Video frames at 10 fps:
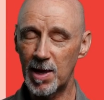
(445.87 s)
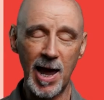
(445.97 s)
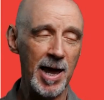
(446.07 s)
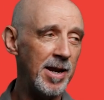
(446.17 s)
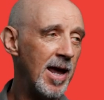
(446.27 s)

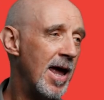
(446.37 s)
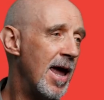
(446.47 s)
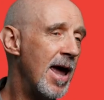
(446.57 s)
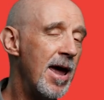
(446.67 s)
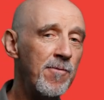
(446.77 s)
And
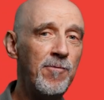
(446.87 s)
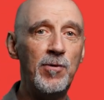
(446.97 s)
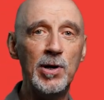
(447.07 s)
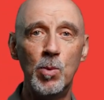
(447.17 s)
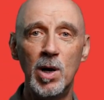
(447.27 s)

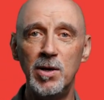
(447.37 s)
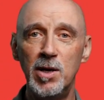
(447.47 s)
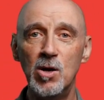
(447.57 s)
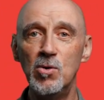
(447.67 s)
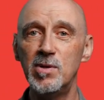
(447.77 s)
everyone
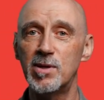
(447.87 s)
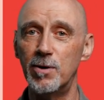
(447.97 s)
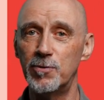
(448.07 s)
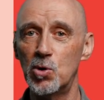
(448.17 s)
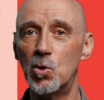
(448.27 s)
knows,
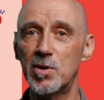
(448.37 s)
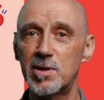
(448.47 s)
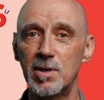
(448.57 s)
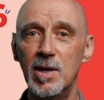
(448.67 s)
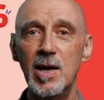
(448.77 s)
of course,